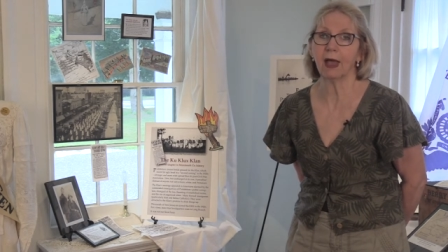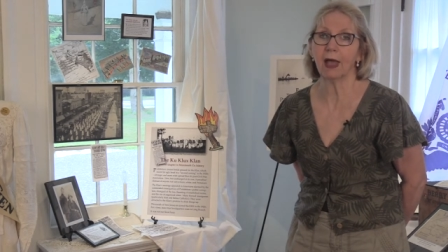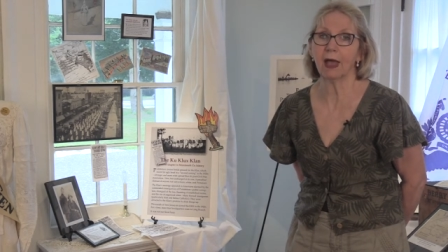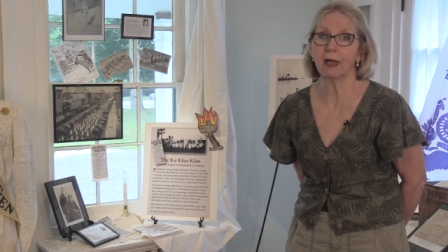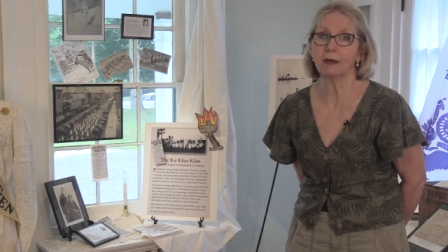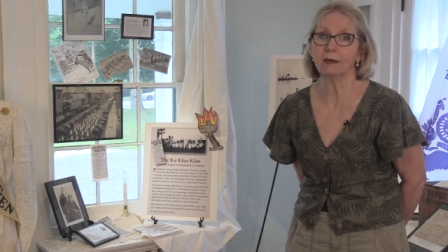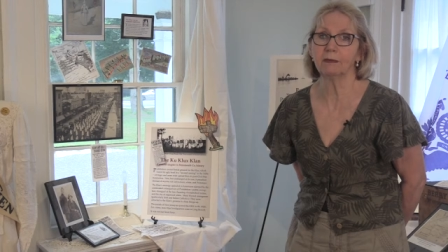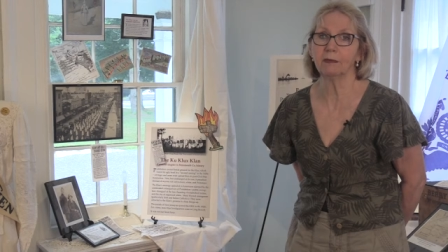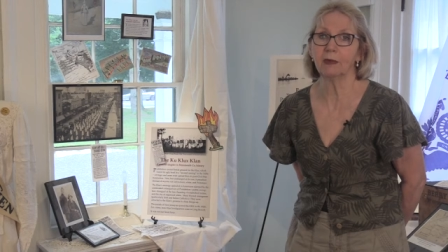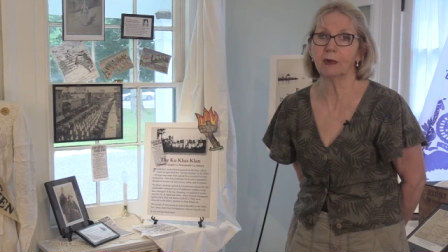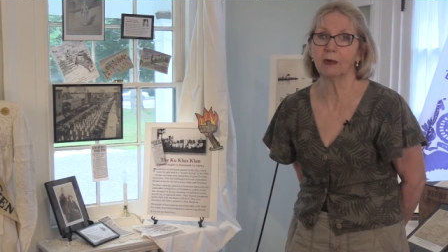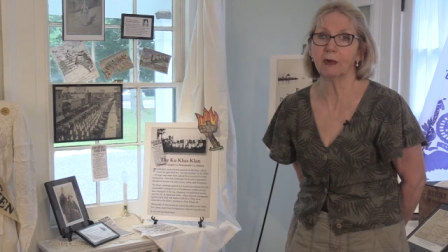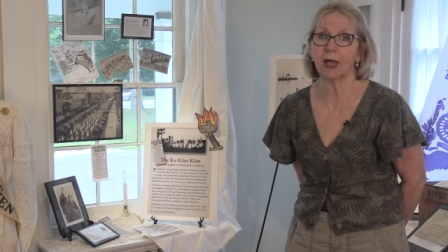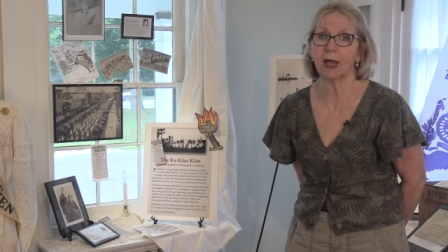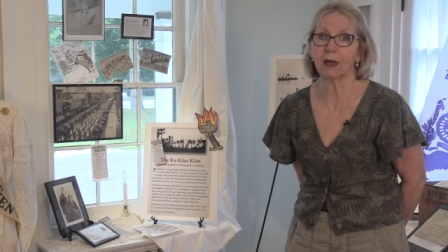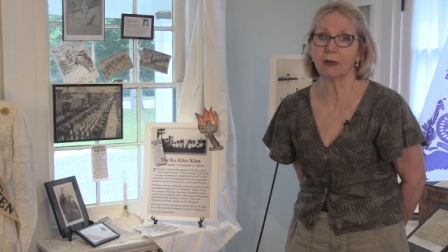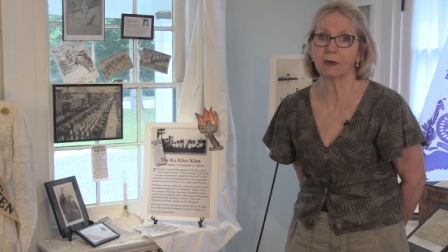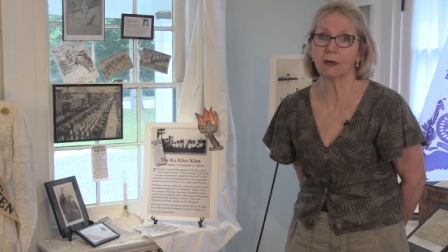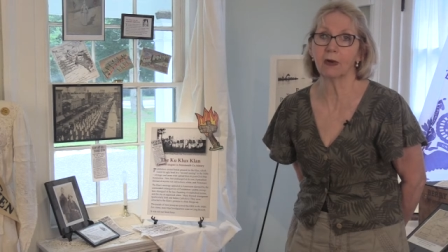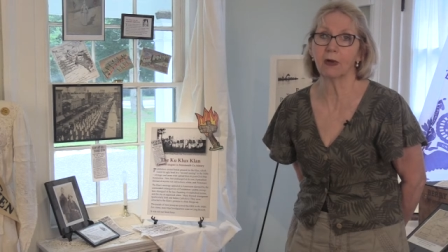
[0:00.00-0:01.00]
had
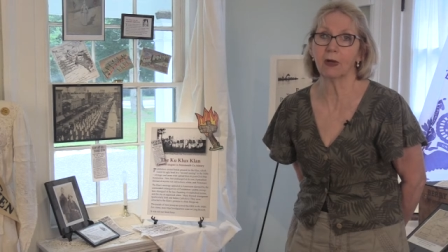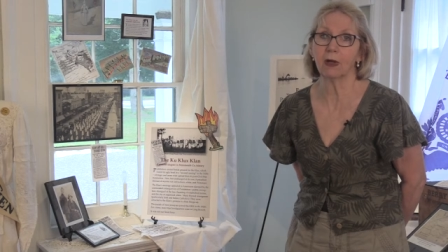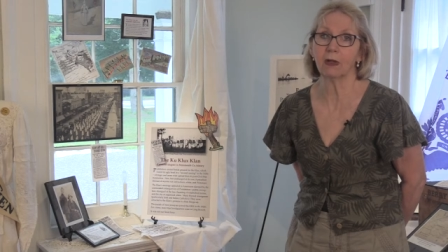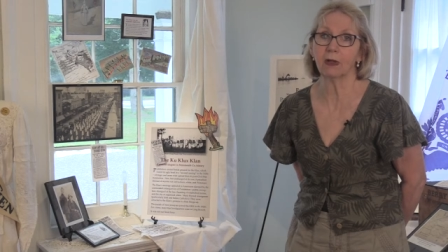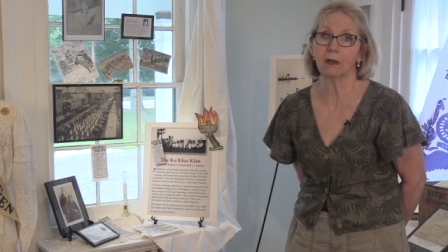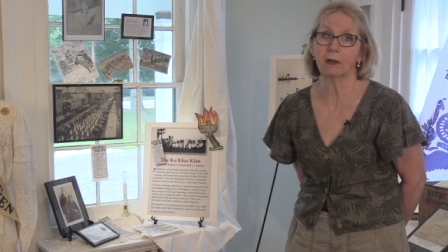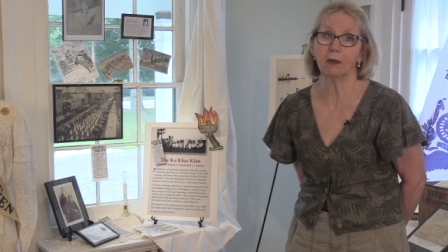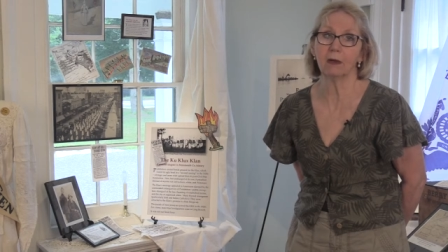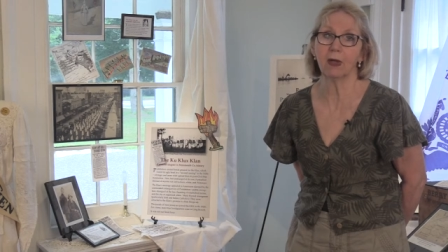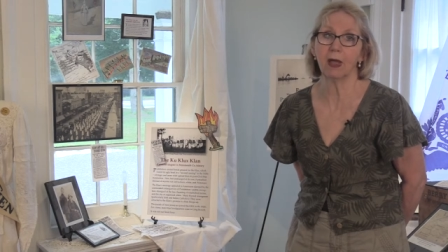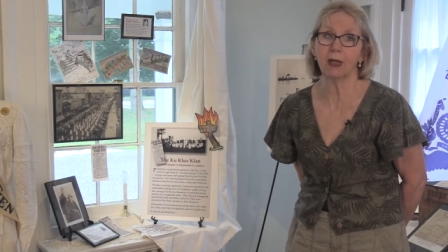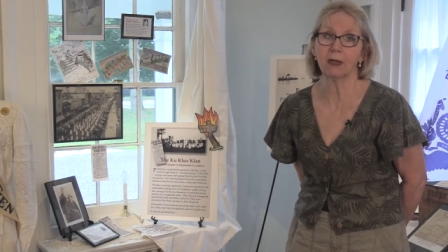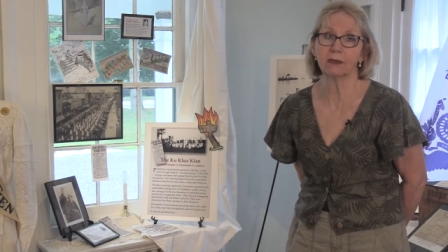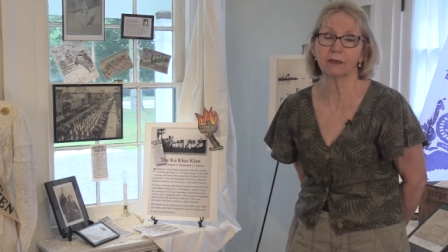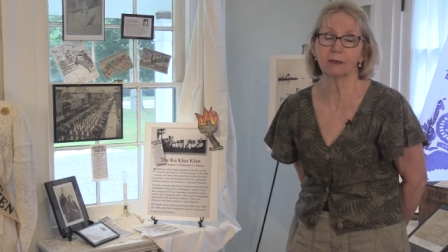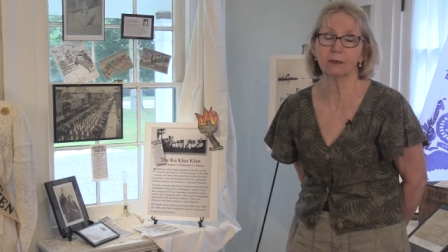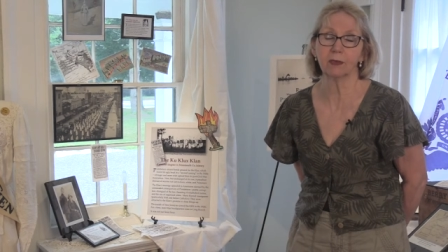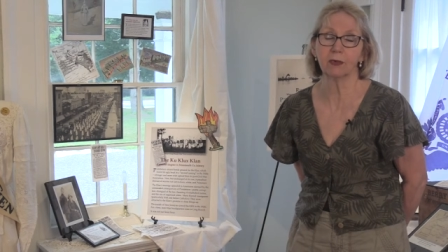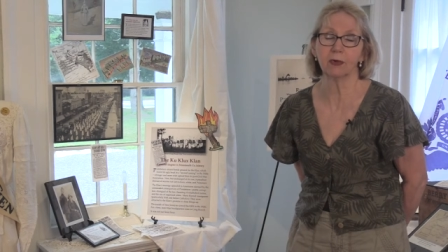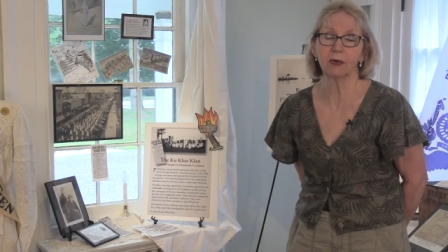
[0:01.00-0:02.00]
alcohol
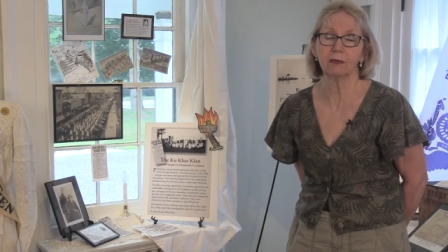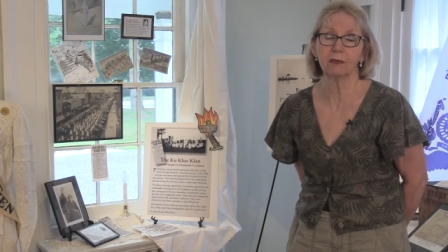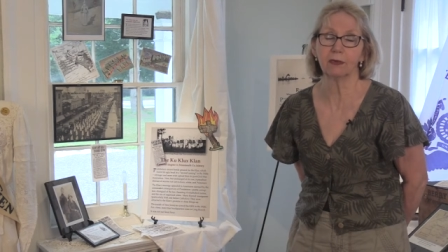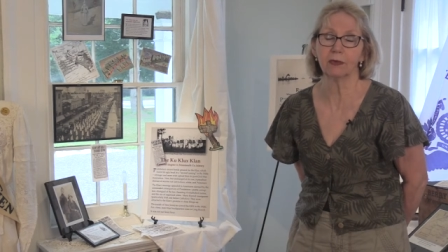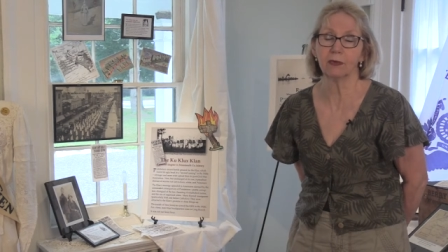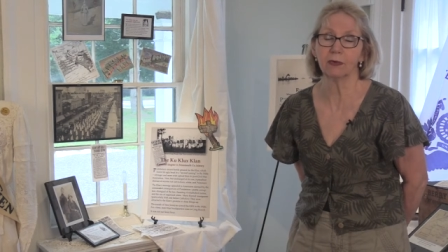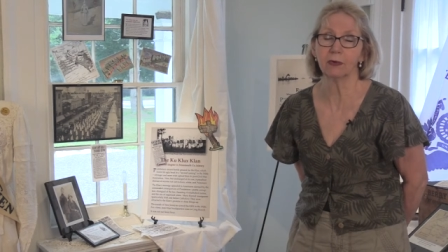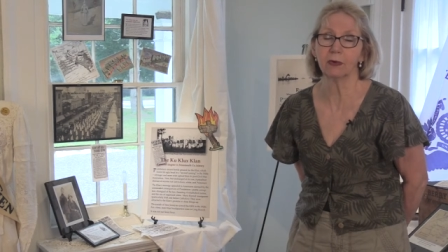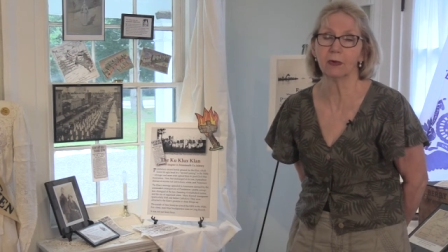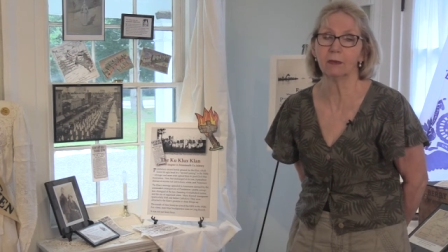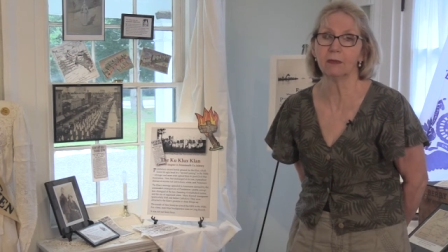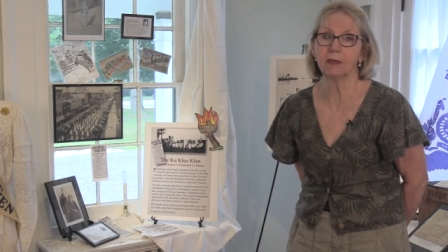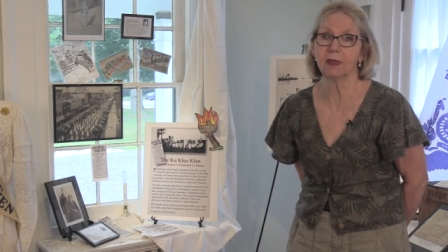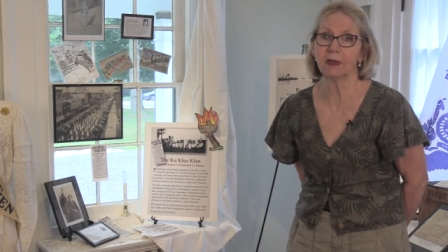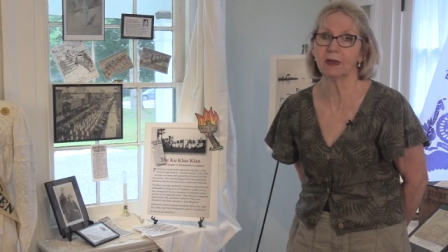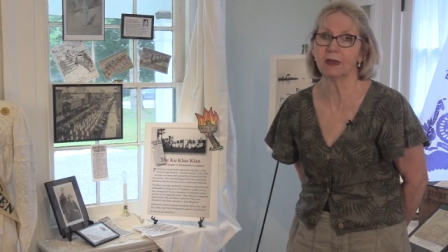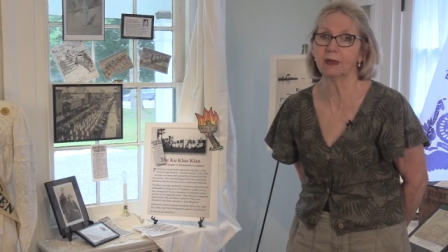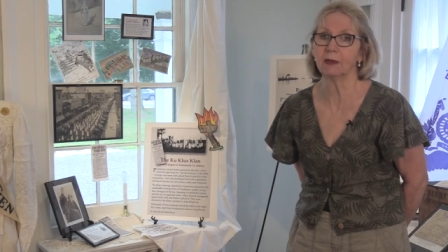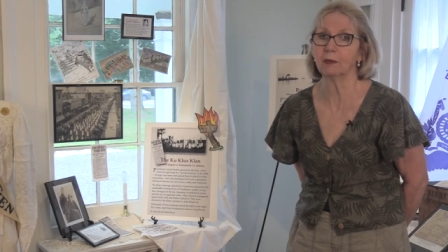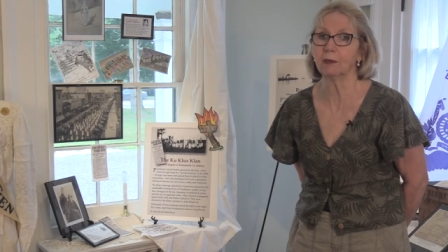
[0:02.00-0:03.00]
as more of a norm
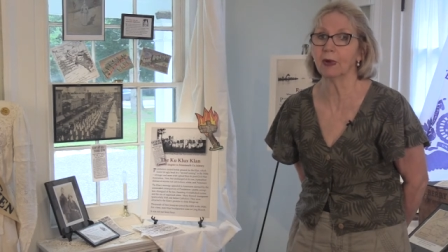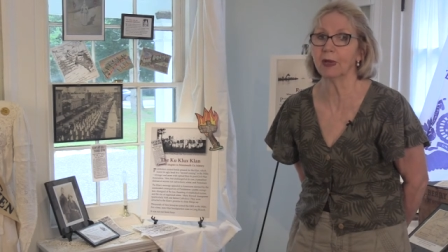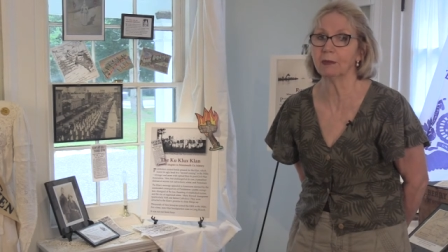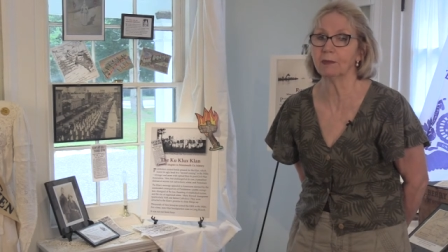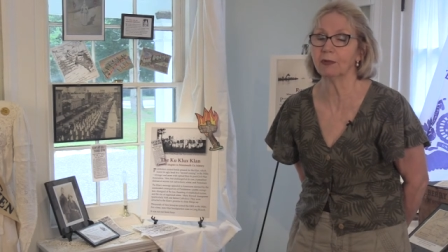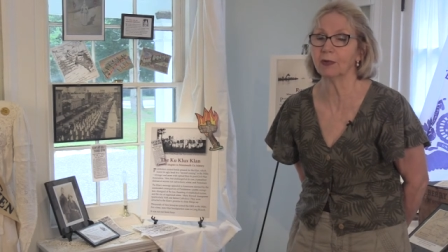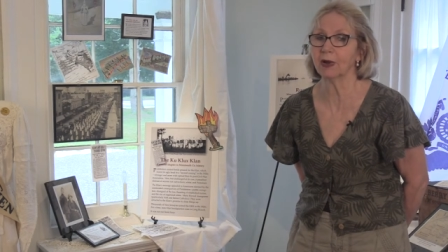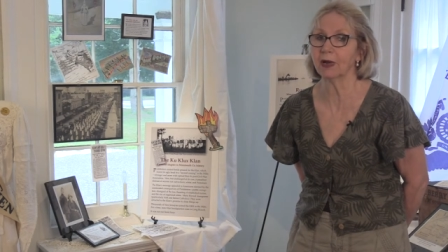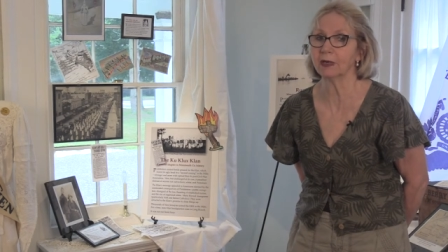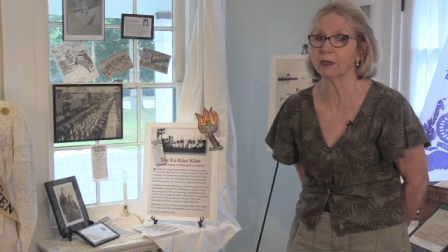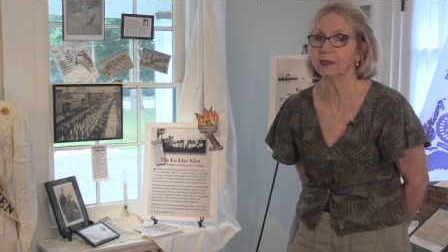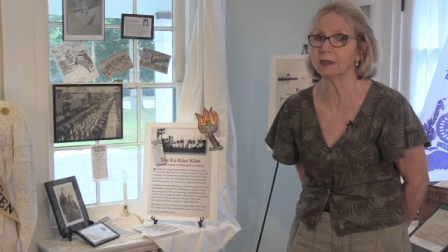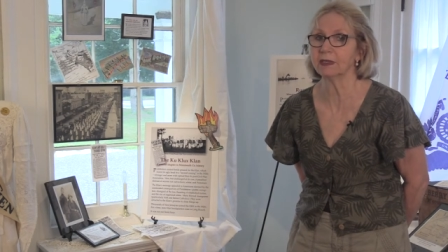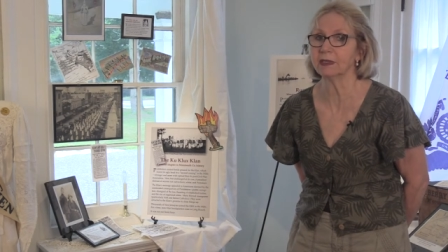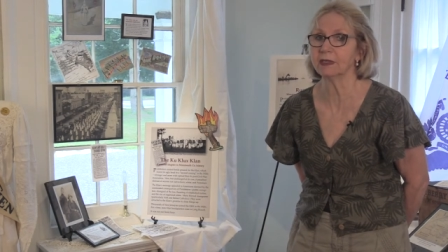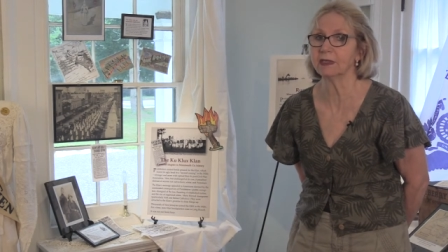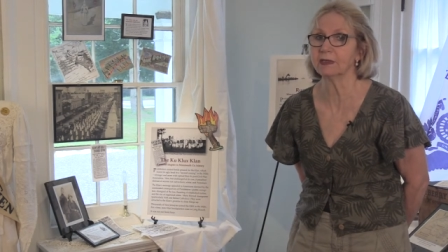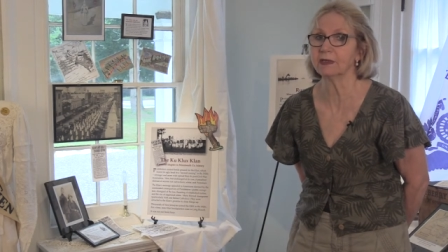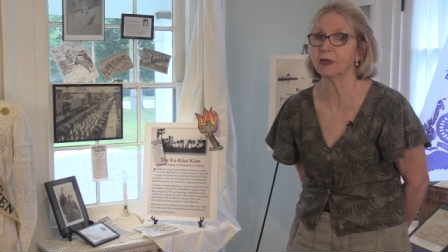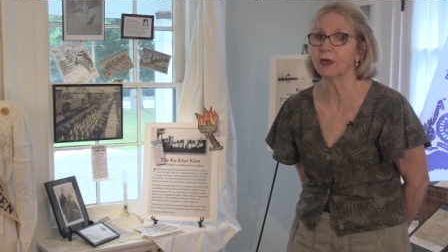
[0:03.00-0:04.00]
than the white
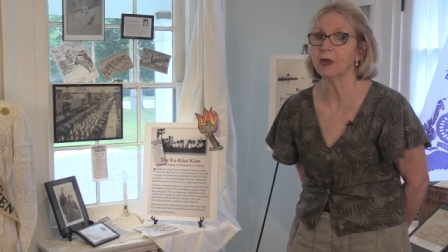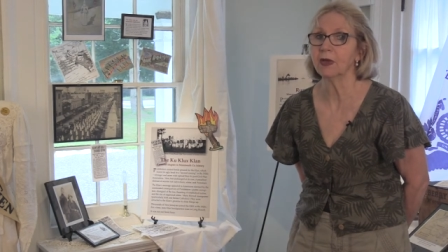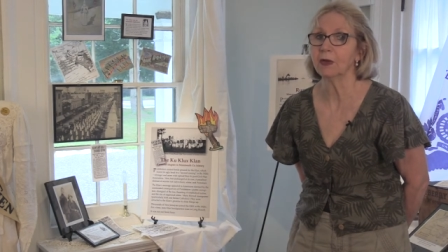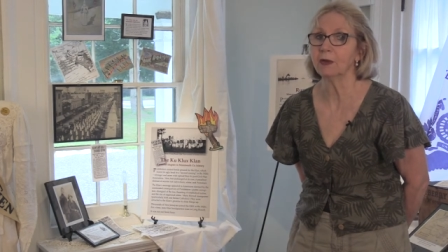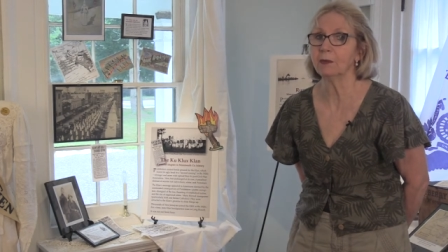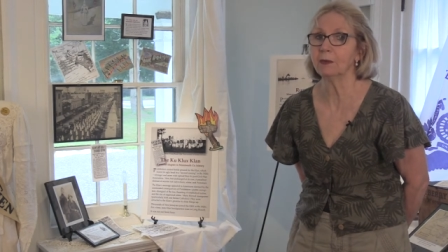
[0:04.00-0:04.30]
Protestants